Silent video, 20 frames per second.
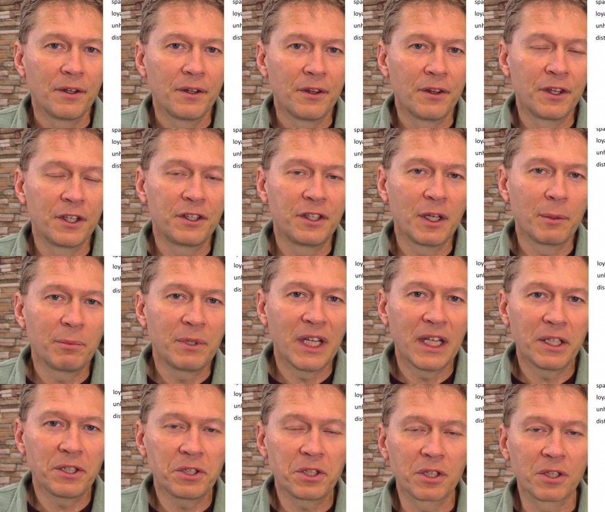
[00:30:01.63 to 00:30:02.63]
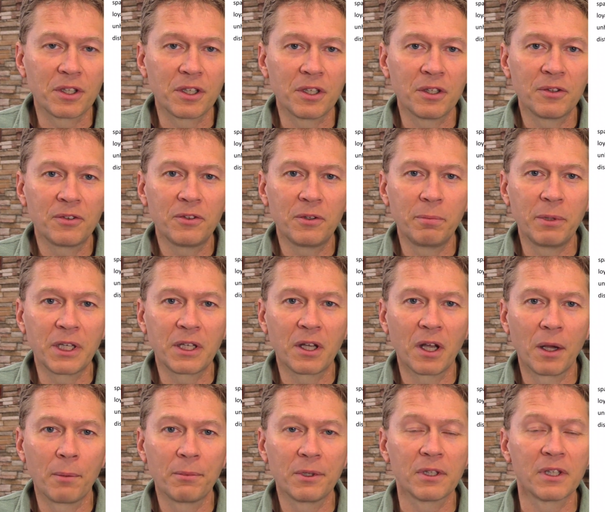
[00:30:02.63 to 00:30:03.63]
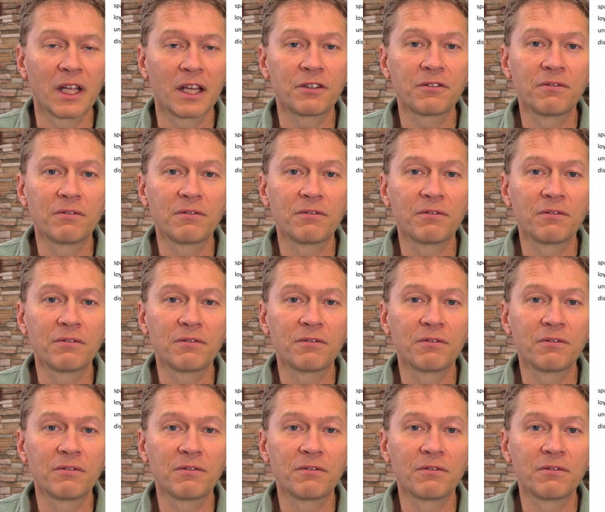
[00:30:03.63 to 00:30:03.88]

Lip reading: the temptation is to become less